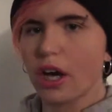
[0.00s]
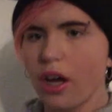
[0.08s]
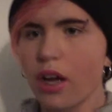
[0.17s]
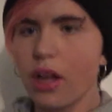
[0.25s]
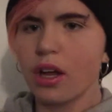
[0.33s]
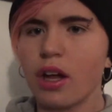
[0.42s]

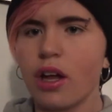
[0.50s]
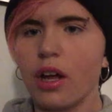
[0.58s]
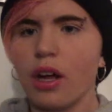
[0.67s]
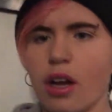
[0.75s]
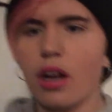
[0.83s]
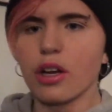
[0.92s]
her,
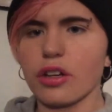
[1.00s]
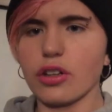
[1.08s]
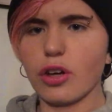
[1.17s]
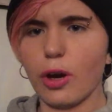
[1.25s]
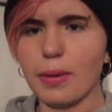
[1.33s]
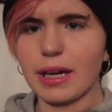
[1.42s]

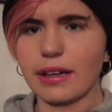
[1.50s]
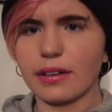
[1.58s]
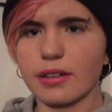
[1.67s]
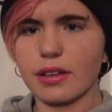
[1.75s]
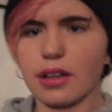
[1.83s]
you know what I mean?